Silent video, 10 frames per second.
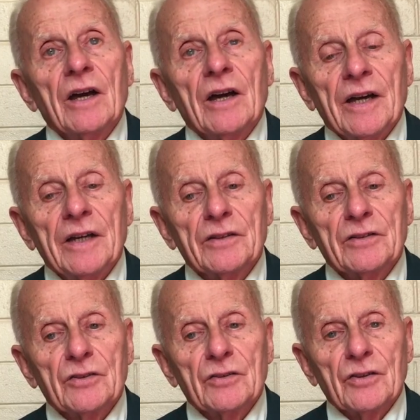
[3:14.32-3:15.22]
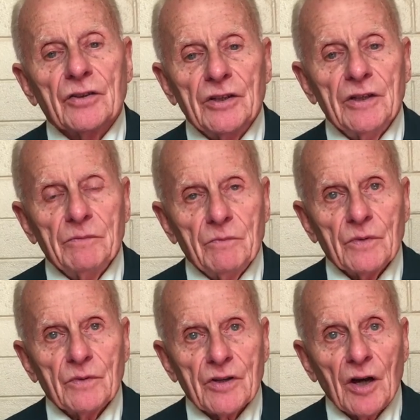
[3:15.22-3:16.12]
and the
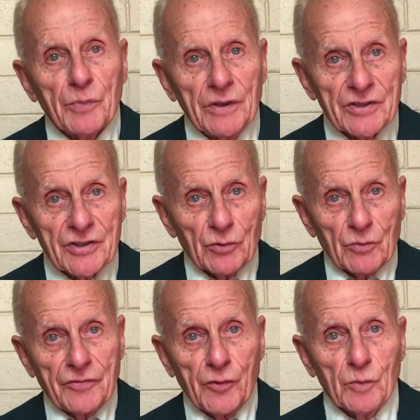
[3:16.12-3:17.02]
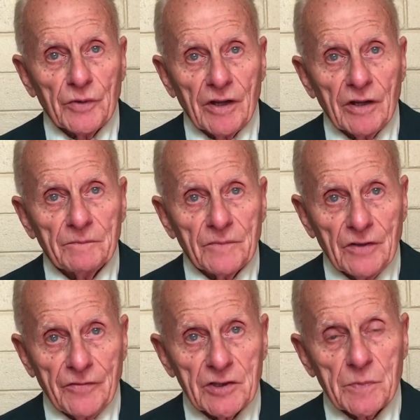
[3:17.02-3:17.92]
companies that reformed our
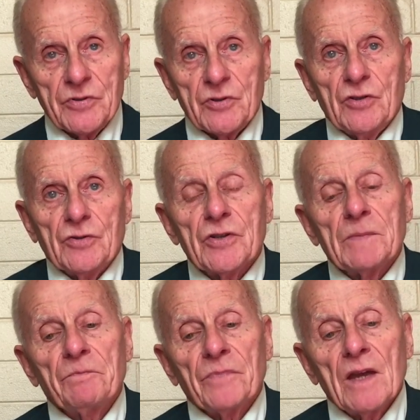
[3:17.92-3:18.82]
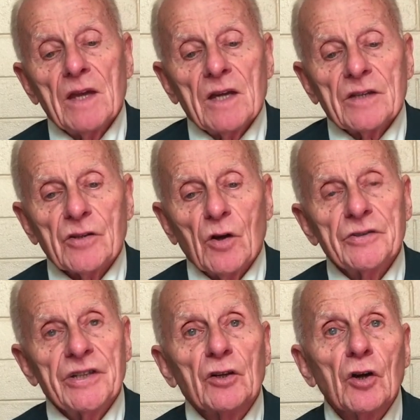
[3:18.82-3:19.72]
defence positions. So I
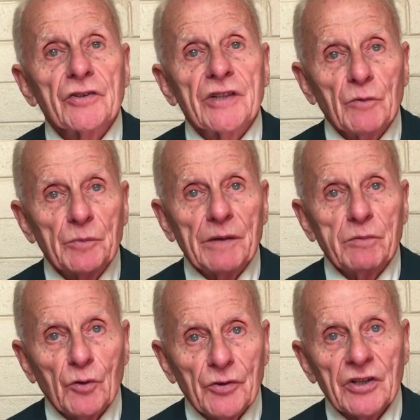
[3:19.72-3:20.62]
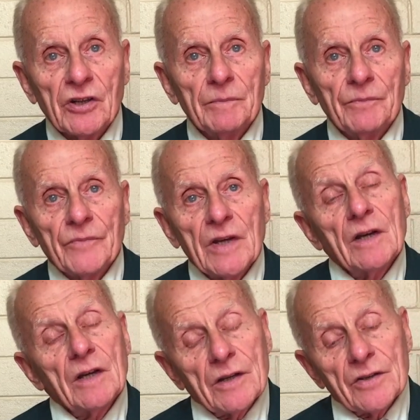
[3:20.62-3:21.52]
was in contact with people all the
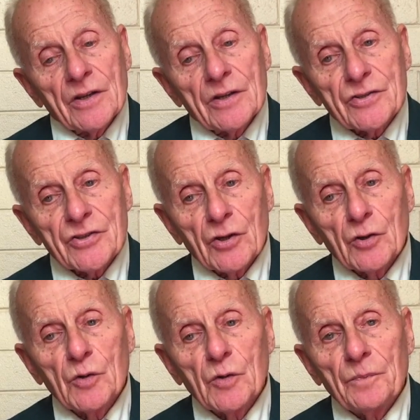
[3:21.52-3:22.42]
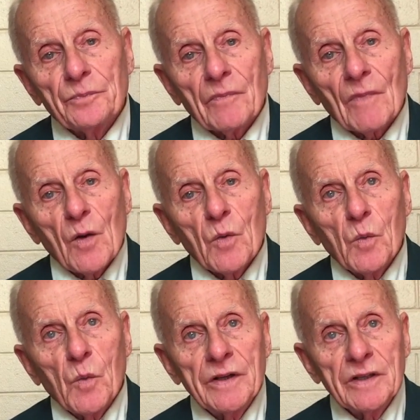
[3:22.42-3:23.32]
time. So
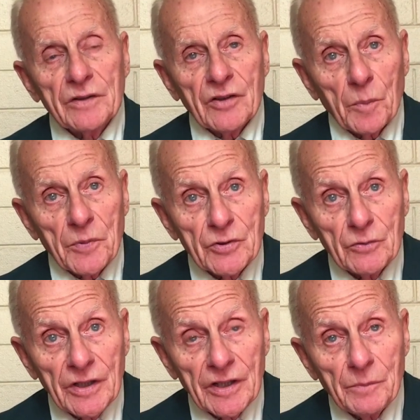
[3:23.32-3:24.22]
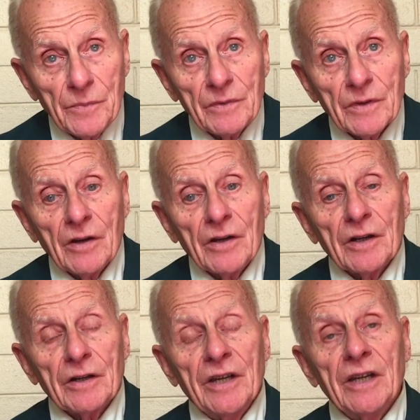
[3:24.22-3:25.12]
when the opportunity
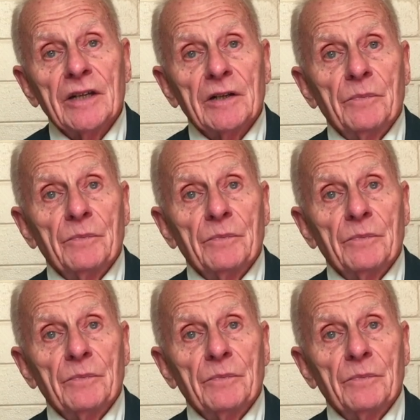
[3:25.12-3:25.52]
here